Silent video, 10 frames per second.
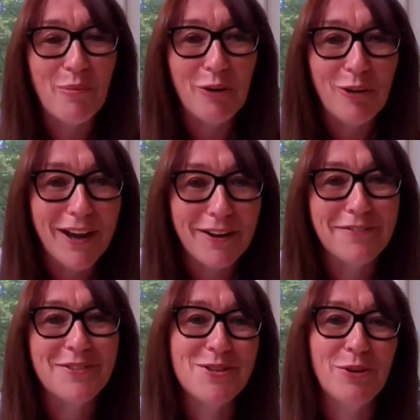my whole
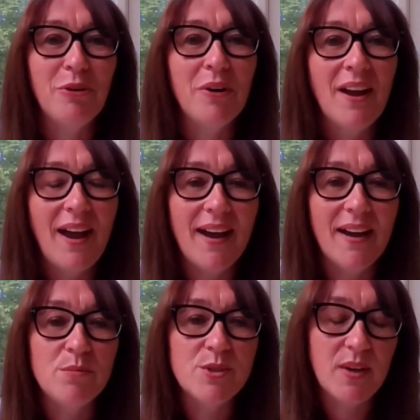life. So
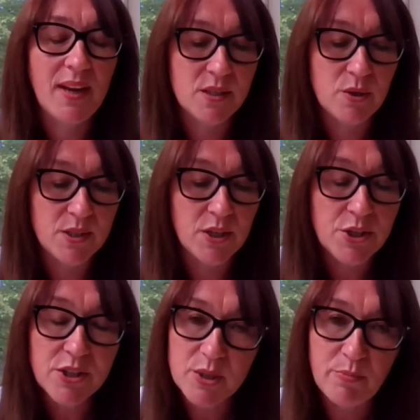yeah, so it's
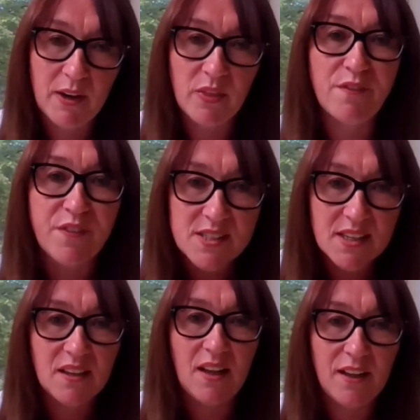not just about the
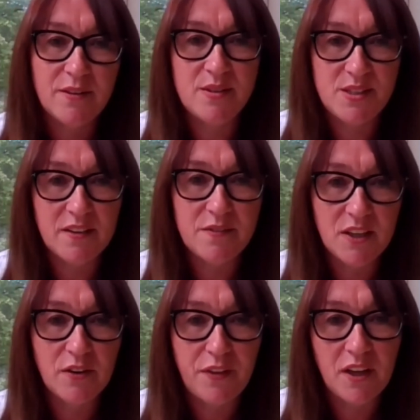physical health and
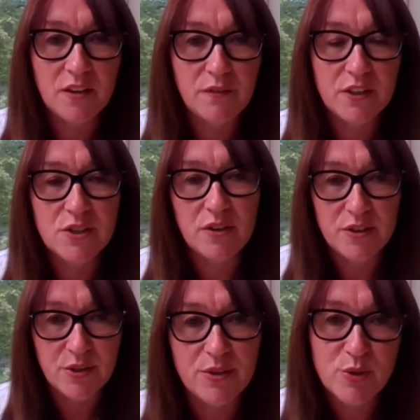safety of the individual,
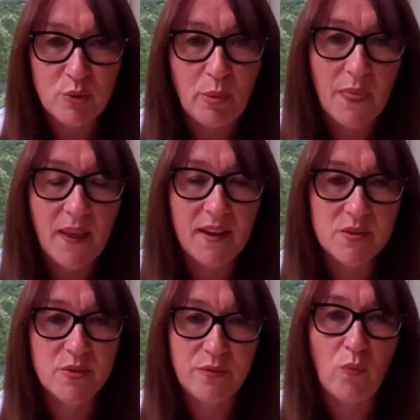also about that
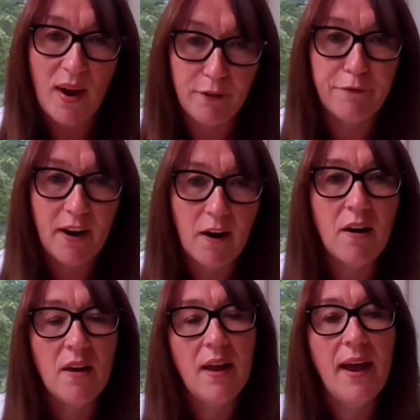welfare,
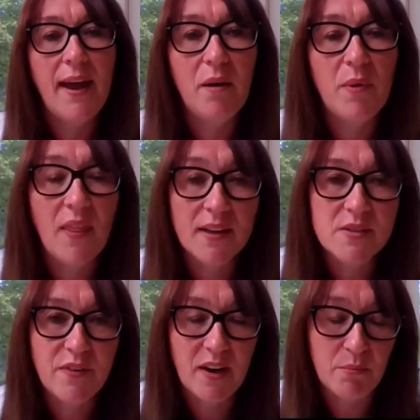and
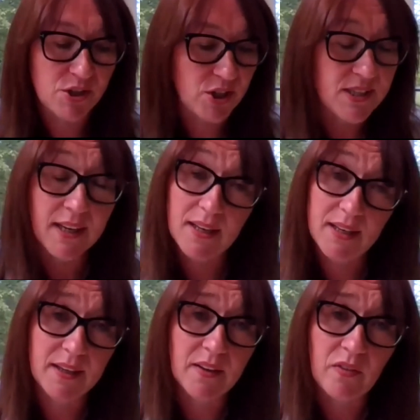that's very much
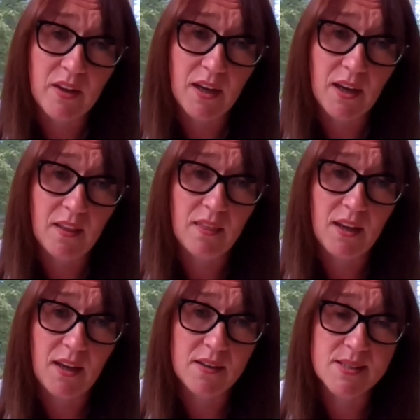articulated in
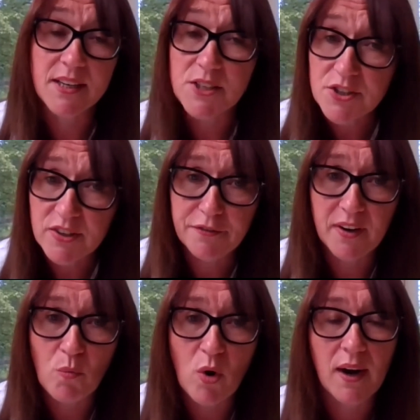the statutory
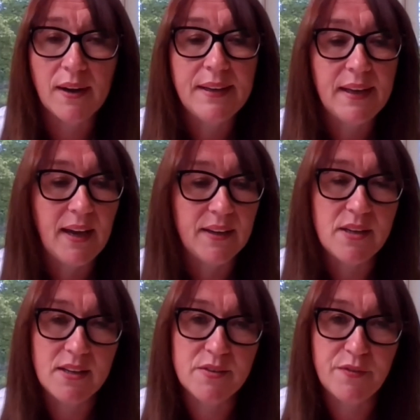framework, and
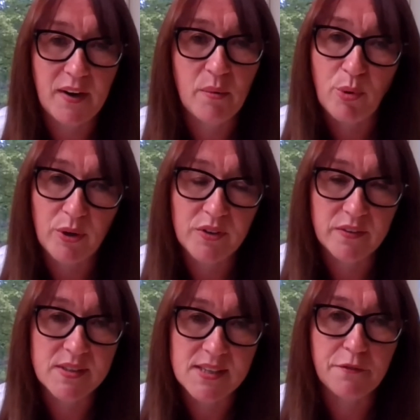it is very important
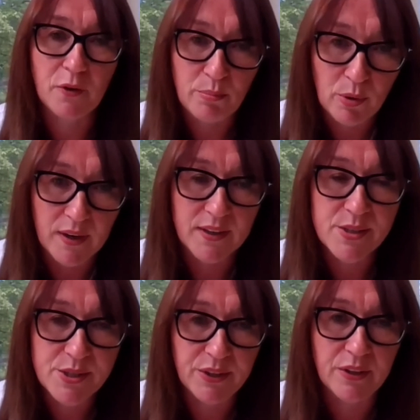obviously for
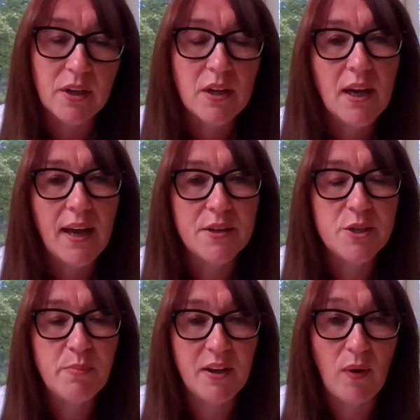employers to
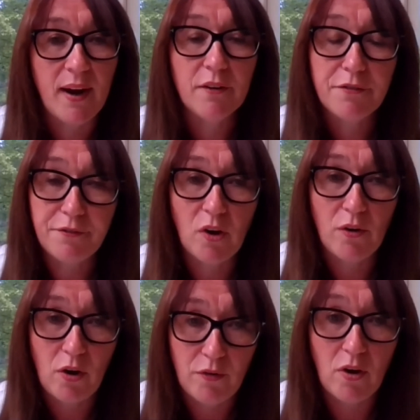be aware
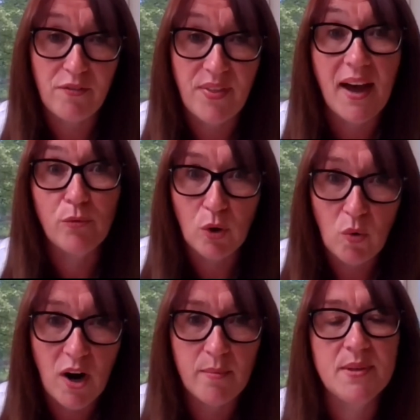of that
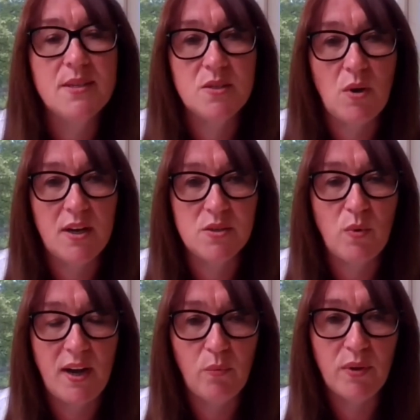requirement as
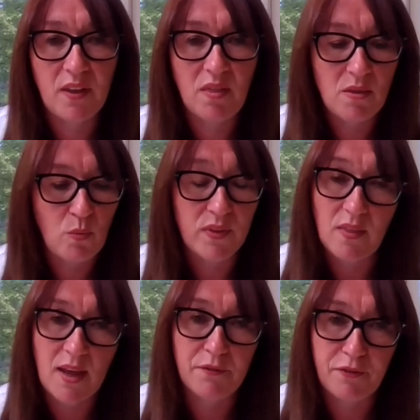well within
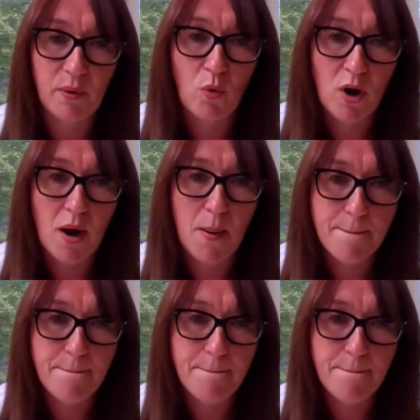that framework.